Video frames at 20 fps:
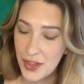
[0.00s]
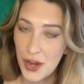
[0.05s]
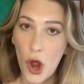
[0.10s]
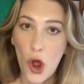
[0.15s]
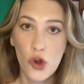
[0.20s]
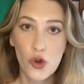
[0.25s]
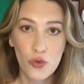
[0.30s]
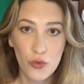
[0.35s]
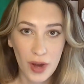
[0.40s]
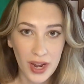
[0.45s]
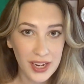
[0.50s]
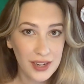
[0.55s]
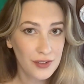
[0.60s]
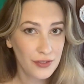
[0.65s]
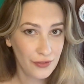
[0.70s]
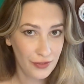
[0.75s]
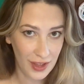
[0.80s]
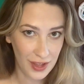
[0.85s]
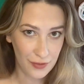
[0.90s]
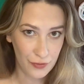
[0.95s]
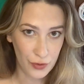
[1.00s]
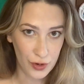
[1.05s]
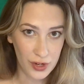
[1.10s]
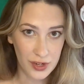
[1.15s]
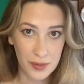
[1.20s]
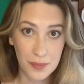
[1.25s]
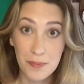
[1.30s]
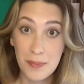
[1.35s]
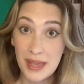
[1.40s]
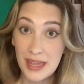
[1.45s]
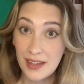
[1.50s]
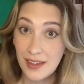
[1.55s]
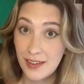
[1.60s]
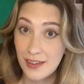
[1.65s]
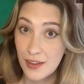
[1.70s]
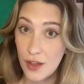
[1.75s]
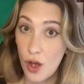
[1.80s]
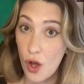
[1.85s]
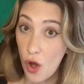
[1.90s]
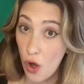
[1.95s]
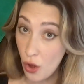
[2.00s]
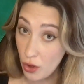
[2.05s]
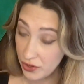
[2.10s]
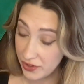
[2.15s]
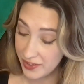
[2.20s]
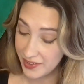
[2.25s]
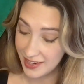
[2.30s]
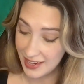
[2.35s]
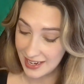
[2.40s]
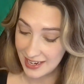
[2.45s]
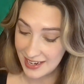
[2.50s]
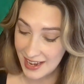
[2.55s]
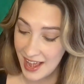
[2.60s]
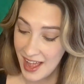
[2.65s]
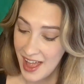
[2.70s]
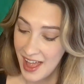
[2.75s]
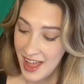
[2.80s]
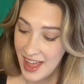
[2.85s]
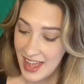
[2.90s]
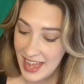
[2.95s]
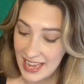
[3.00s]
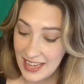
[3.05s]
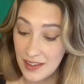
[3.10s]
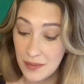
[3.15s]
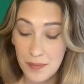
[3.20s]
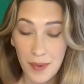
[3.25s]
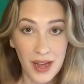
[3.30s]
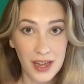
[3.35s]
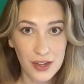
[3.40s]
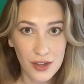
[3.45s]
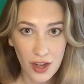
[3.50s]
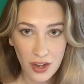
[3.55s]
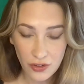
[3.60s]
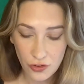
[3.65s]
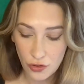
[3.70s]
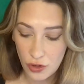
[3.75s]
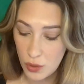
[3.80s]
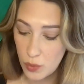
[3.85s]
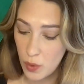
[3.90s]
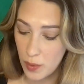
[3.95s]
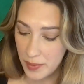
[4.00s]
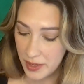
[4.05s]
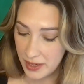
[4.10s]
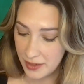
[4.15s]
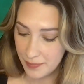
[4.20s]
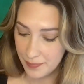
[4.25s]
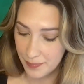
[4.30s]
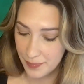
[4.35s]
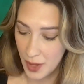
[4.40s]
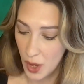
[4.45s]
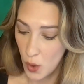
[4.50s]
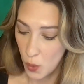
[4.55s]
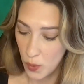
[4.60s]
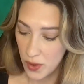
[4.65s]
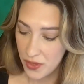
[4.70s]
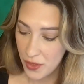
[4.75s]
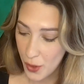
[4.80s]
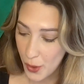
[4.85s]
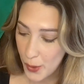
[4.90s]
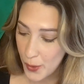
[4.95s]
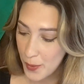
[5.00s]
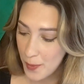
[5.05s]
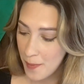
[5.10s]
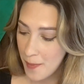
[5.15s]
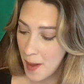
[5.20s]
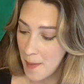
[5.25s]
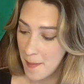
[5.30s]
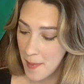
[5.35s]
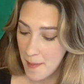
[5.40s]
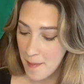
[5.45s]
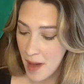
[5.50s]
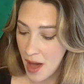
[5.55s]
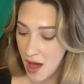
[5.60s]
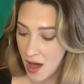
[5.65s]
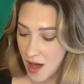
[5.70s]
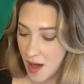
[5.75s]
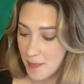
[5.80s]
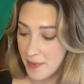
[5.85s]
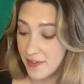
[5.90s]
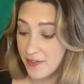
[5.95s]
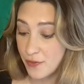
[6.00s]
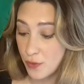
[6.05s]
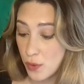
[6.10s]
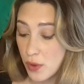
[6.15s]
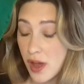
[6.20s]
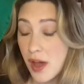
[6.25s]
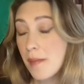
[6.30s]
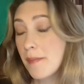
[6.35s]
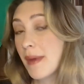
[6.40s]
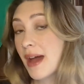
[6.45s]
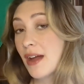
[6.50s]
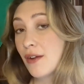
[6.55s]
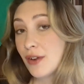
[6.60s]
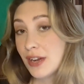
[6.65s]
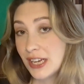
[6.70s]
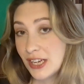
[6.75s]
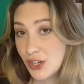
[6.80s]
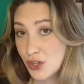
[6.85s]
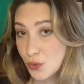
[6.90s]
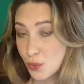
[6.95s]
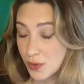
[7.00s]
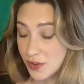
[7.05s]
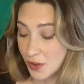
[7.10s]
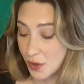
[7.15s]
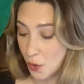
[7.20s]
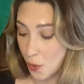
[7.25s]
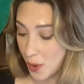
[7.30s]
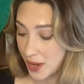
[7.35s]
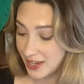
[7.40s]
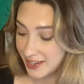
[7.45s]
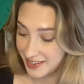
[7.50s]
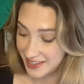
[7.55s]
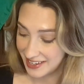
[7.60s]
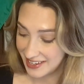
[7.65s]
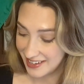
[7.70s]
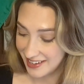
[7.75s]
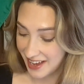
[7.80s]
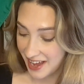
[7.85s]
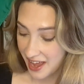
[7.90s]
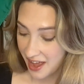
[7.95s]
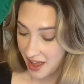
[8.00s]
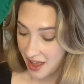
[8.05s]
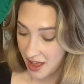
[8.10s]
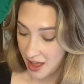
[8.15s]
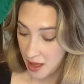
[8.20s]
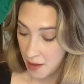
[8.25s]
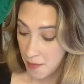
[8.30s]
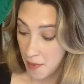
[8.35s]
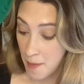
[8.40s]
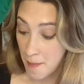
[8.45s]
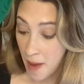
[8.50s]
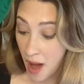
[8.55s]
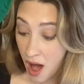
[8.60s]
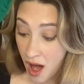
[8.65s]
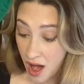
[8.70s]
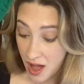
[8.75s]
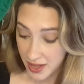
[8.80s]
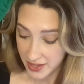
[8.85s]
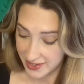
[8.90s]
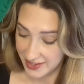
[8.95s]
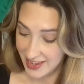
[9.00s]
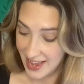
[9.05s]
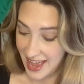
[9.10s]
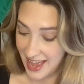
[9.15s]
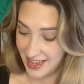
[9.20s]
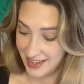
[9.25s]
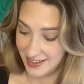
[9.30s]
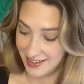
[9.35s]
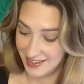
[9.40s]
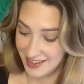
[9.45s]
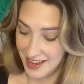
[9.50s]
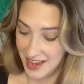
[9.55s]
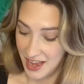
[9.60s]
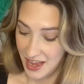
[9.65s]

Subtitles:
our great favourite Miss Austen is my countrywoman, with whom Mamma before her marriage was acquainted. Mamma says